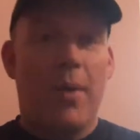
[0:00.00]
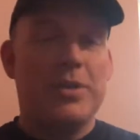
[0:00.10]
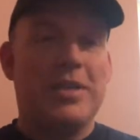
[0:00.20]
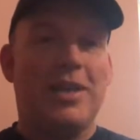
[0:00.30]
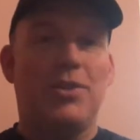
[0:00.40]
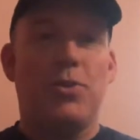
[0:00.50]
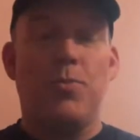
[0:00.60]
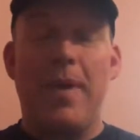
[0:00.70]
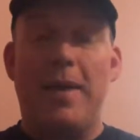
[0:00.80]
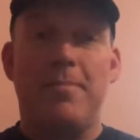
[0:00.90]
I would say to you,
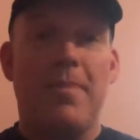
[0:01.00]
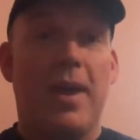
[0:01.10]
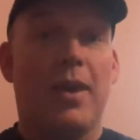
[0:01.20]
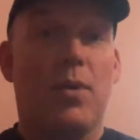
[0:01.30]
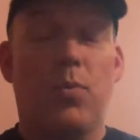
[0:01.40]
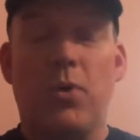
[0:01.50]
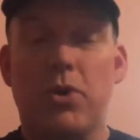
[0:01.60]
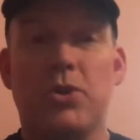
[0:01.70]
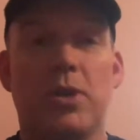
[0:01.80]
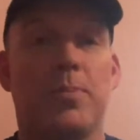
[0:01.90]
man, make
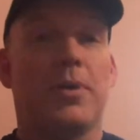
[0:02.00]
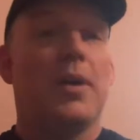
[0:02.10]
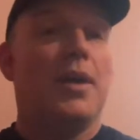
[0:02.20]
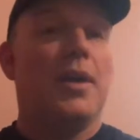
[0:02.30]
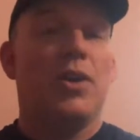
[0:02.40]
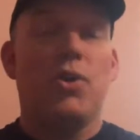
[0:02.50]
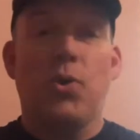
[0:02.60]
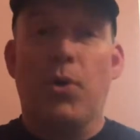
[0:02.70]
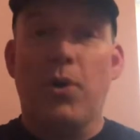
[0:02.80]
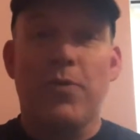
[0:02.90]
worship
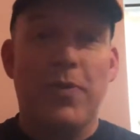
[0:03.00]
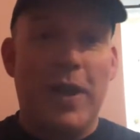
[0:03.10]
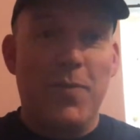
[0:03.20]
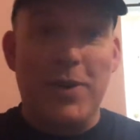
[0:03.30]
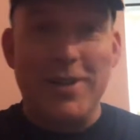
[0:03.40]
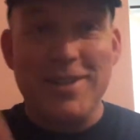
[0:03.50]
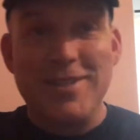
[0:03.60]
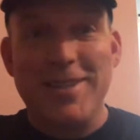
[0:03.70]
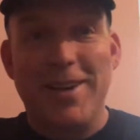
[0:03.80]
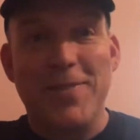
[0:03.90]
your favorite,
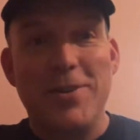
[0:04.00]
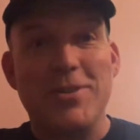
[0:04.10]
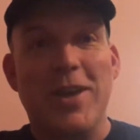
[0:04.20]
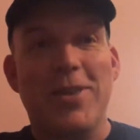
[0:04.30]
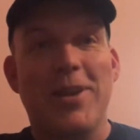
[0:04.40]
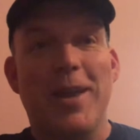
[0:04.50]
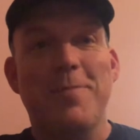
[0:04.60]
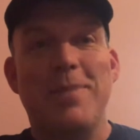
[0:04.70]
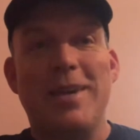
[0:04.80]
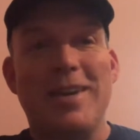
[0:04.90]
because there's nothing
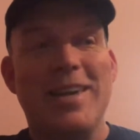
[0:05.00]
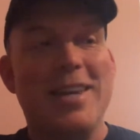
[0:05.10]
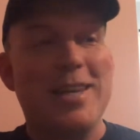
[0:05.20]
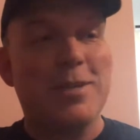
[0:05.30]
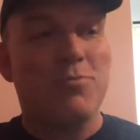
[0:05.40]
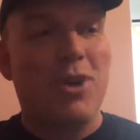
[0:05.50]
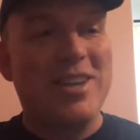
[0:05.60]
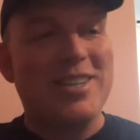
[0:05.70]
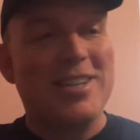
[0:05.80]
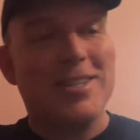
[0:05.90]
like being in His
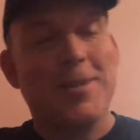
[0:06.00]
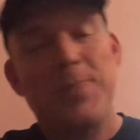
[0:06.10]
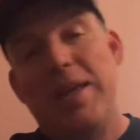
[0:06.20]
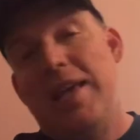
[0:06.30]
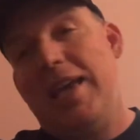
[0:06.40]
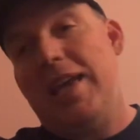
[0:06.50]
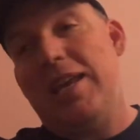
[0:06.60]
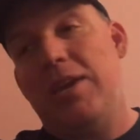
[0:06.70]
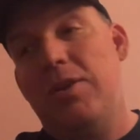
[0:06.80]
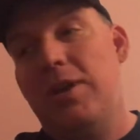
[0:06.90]
presence, and
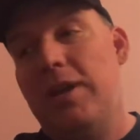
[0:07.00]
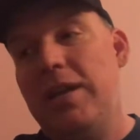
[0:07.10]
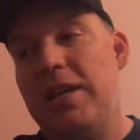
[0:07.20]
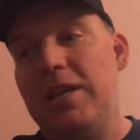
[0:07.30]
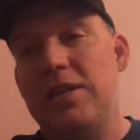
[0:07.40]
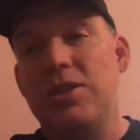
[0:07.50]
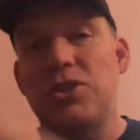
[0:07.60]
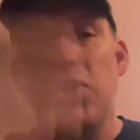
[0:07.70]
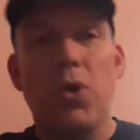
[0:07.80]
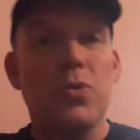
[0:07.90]
he
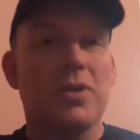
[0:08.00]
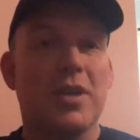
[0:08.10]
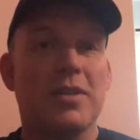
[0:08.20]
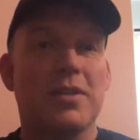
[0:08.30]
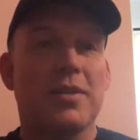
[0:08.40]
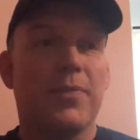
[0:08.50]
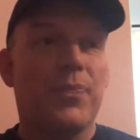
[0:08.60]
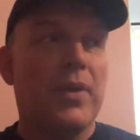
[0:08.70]
shows us